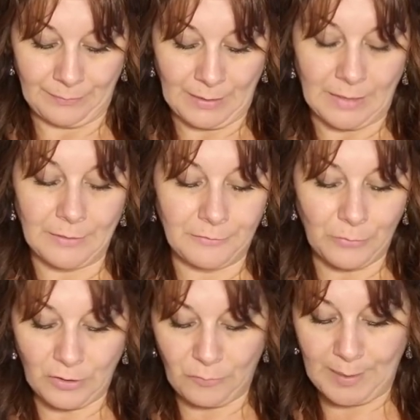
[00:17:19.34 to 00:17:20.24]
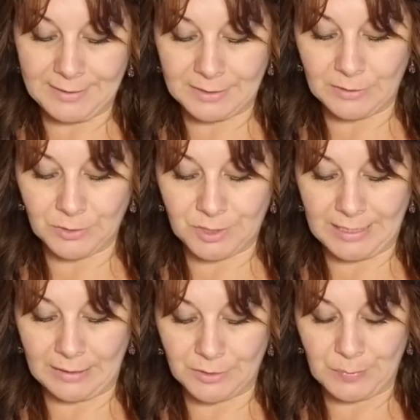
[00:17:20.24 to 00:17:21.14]
And the Four of Pentacles
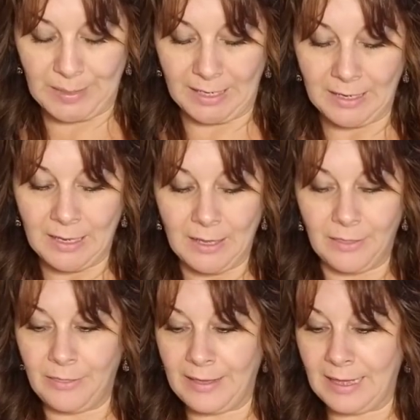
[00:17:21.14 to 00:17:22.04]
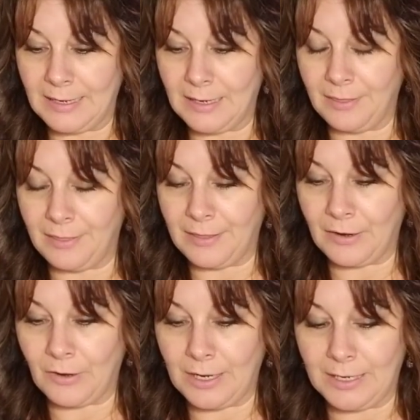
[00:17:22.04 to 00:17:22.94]
tells me that
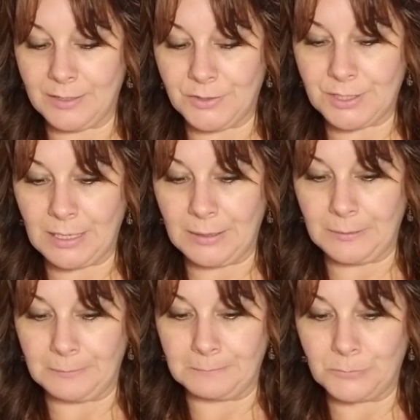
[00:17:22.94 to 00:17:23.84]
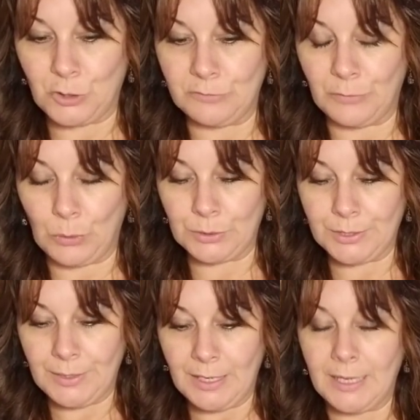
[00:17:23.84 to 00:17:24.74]
there is um, twofold.
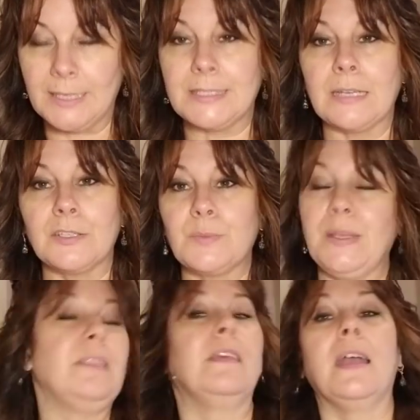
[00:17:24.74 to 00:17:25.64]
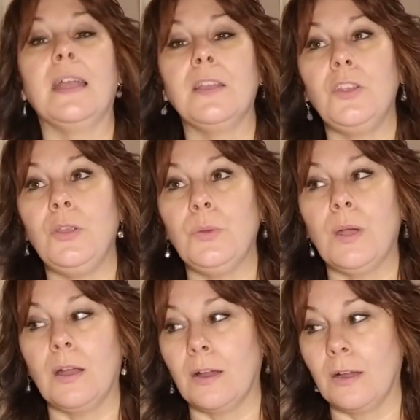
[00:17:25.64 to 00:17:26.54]
It tells me that you
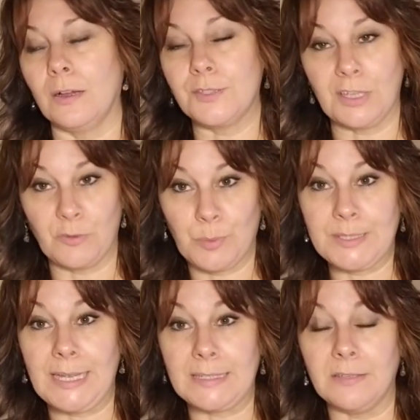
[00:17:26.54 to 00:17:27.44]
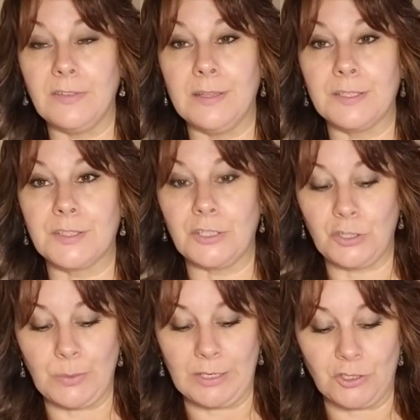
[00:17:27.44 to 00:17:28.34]
are self-protective in this
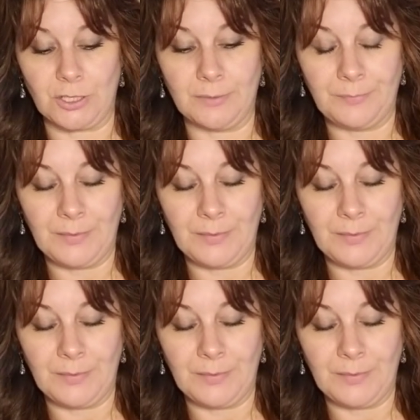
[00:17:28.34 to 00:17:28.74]
situation.